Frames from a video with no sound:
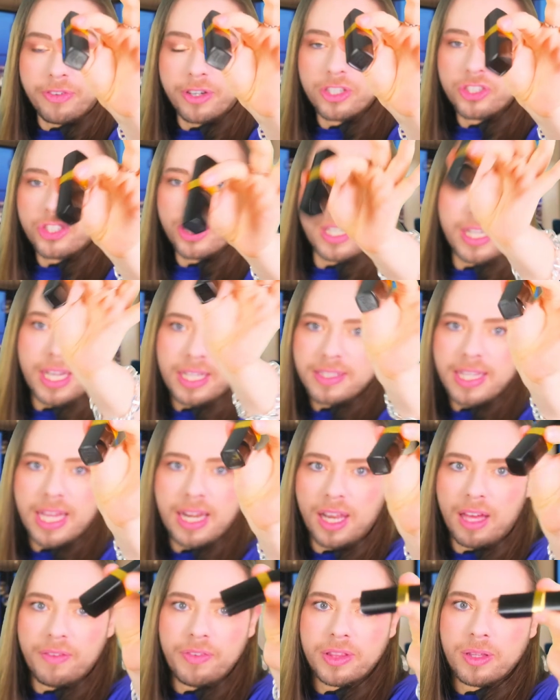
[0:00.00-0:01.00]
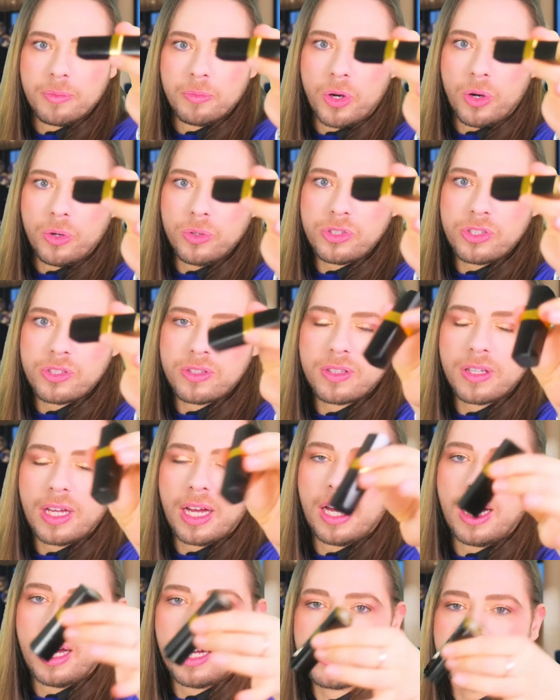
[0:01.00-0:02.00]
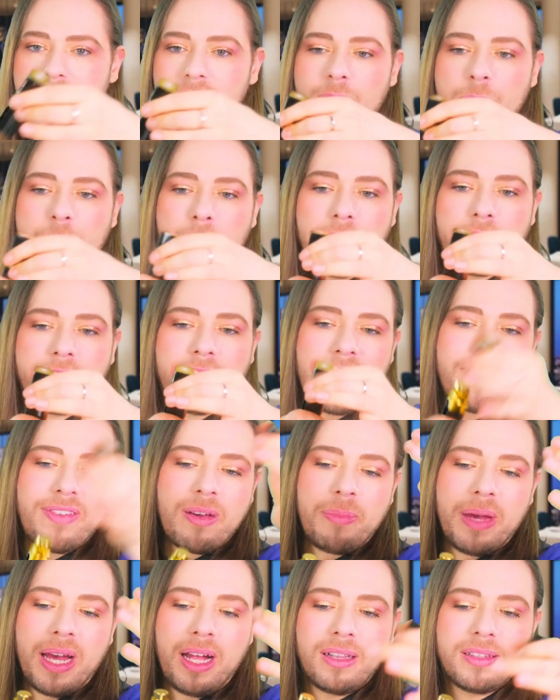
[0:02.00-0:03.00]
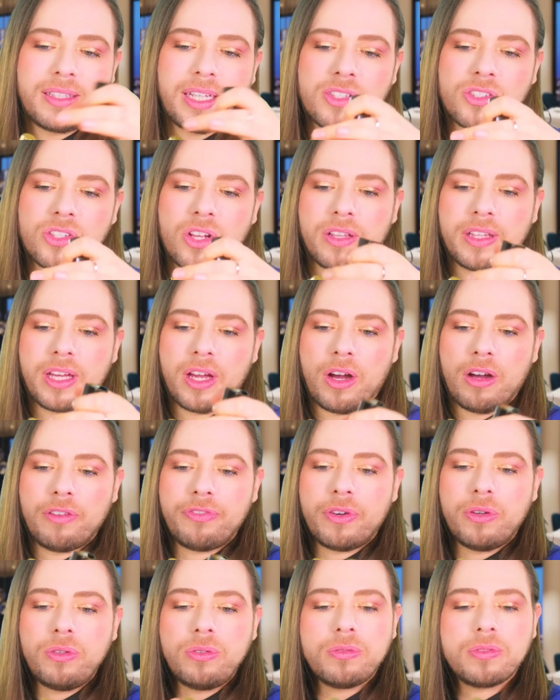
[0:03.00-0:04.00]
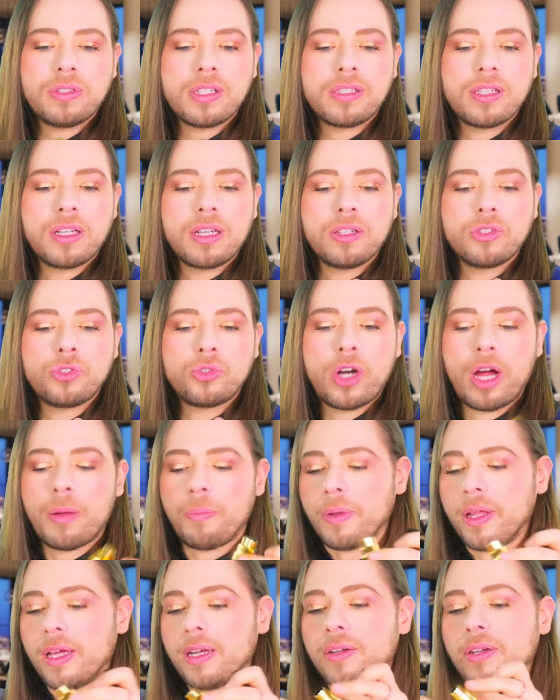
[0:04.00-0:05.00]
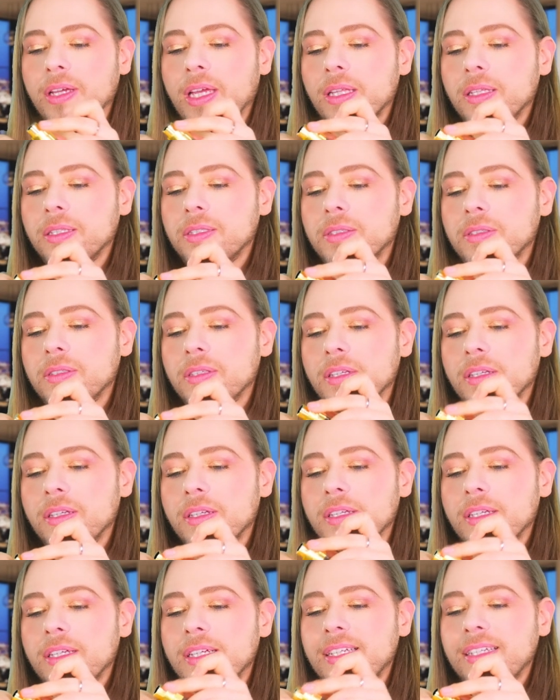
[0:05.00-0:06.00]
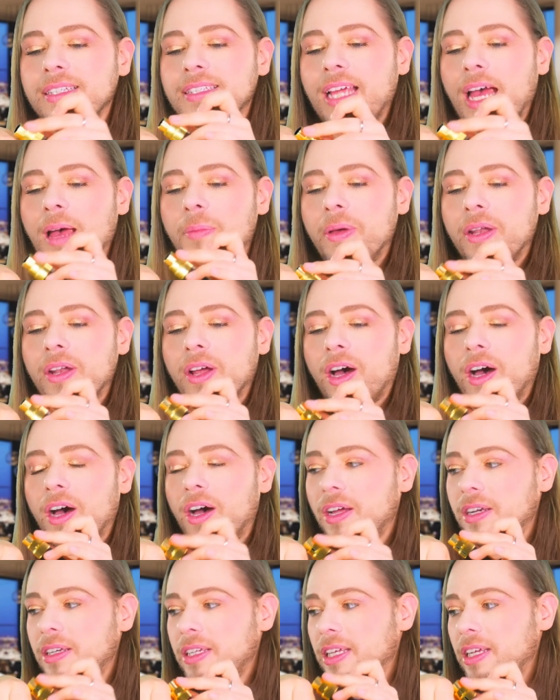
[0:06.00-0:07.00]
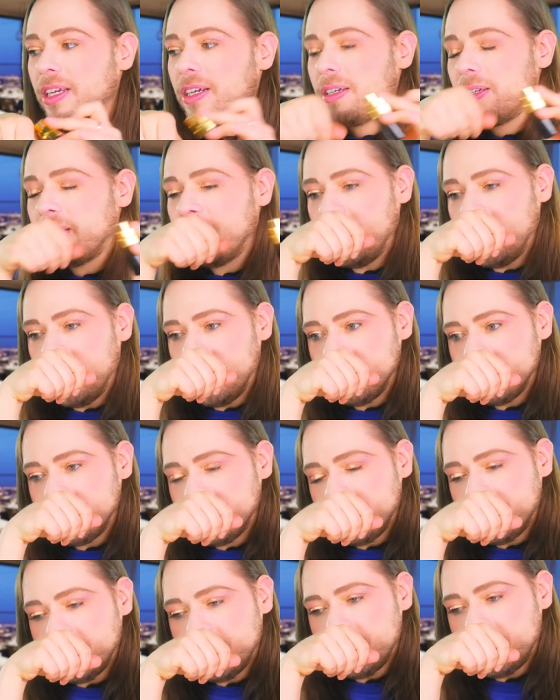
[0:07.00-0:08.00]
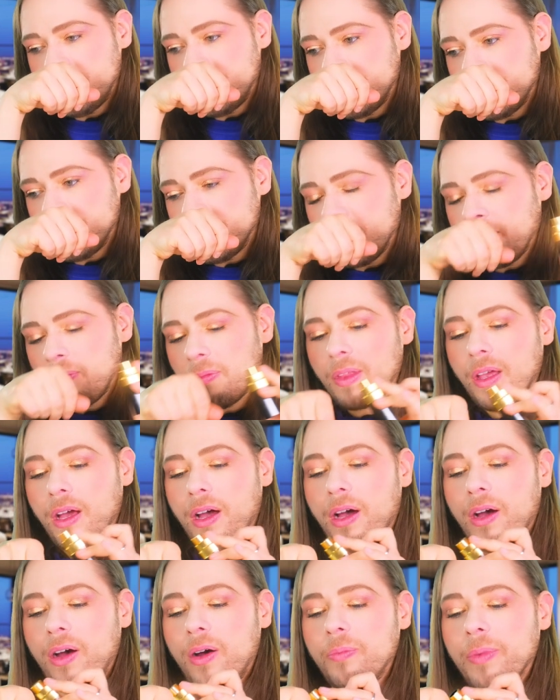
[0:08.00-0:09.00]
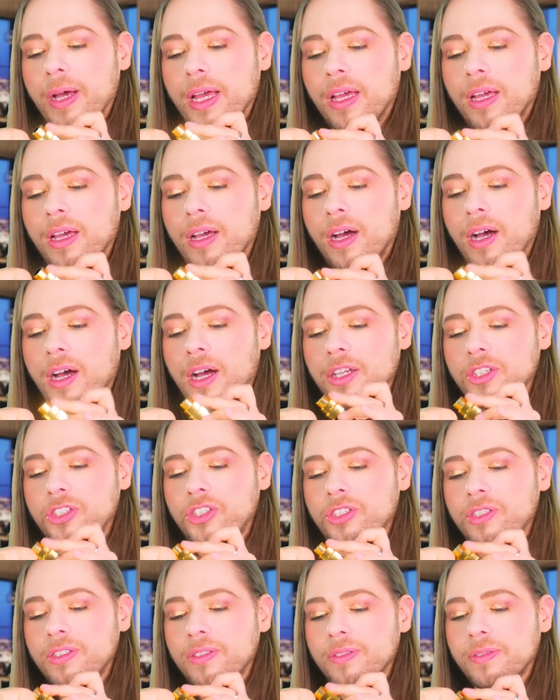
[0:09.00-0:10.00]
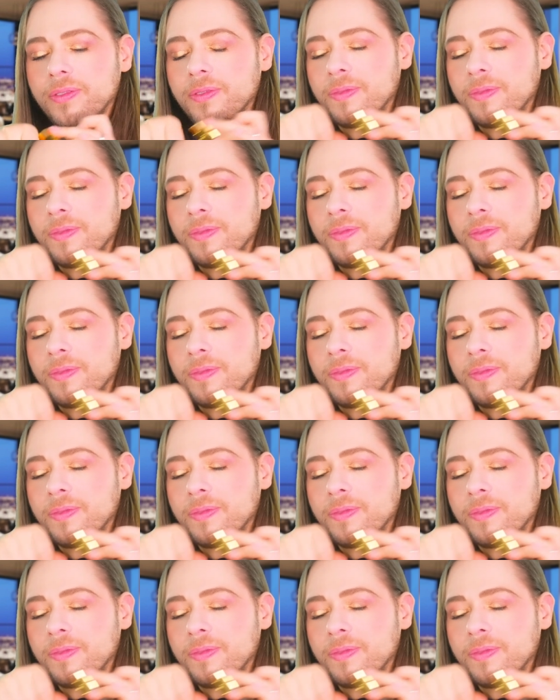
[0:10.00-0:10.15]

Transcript: version because I love it the most. Uh, 7.5 ml, that's all they offer. Oh, there's a little droplet. Okay, let's dab it on here. Oh my gosh.